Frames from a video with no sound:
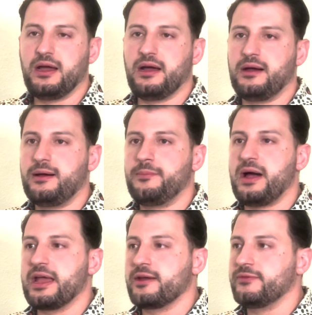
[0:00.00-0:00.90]

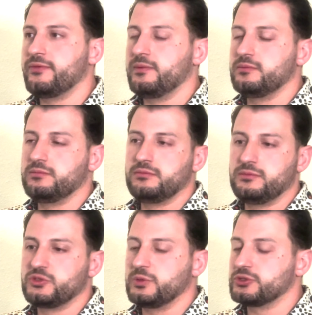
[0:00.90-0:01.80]
I have
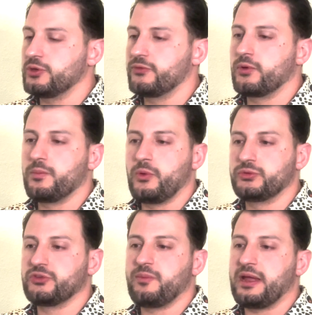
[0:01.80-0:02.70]
switched over
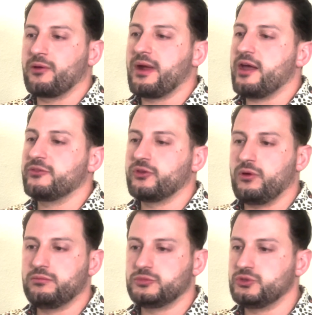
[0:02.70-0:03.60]
most of my grafts
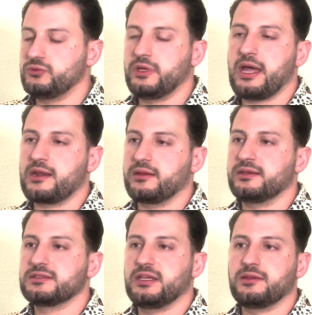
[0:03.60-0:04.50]
to
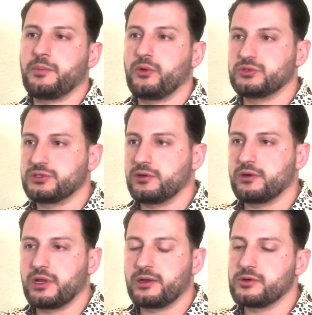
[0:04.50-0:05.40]
Catalyst in the posterior
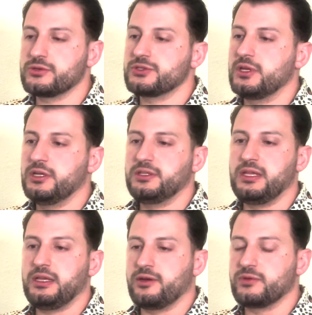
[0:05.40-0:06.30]
gutters, the
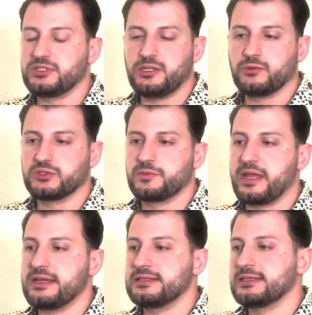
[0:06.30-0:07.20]
intervertebral
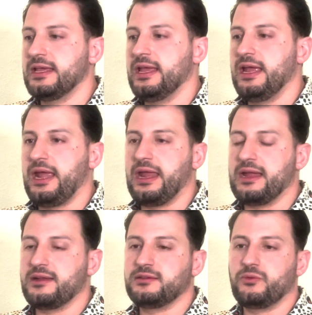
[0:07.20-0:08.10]
space.
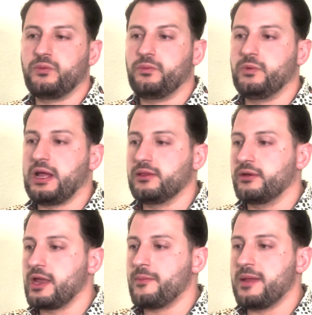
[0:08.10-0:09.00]
And when I
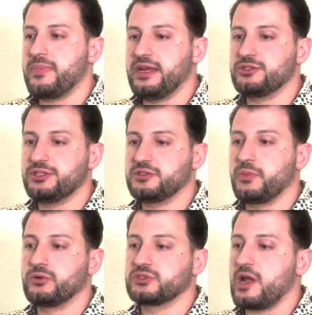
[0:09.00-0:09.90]
look at my patients
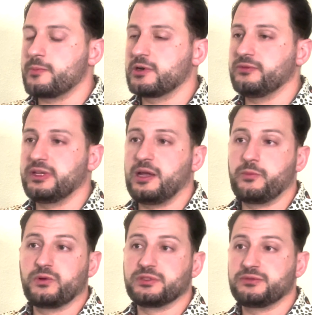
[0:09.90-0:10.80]
post-operatively
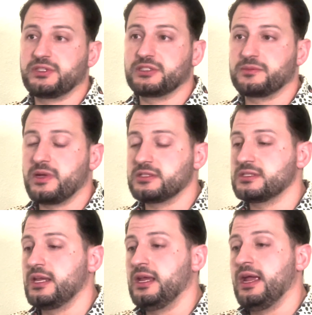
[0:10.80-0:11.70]
upwards of 6 months,
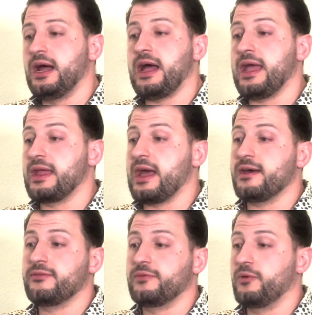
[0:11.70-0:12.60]
I
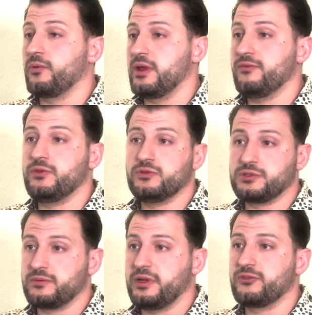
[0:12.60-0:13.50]
have great
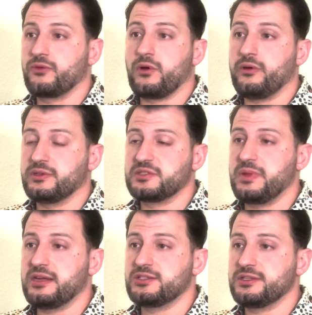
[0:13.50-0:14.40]
fusion rates for all these
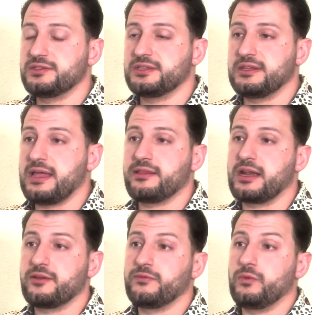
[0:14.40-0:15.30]
patients. And now that
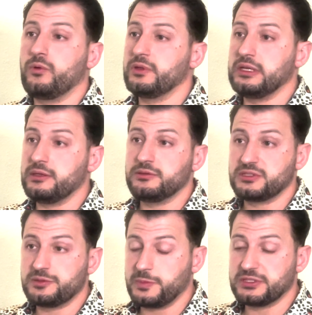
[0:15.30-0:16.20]
I've only
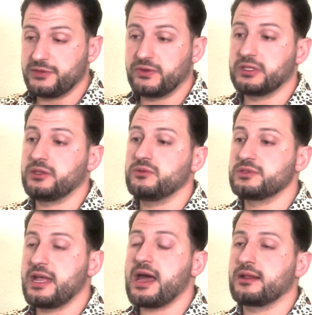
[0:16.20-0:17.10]
specifically used
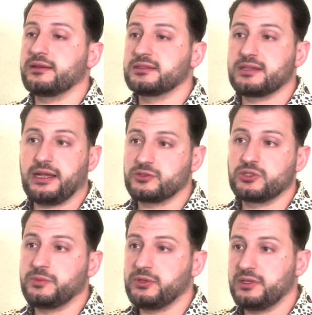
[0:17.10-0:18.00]
Catalyst, I
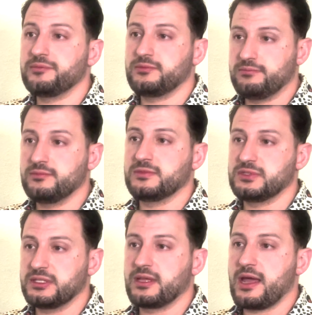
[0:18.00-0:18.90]
attribute it
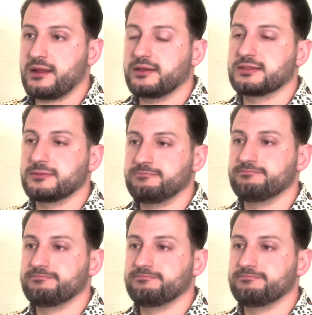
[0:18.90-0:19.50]
to Catalyst.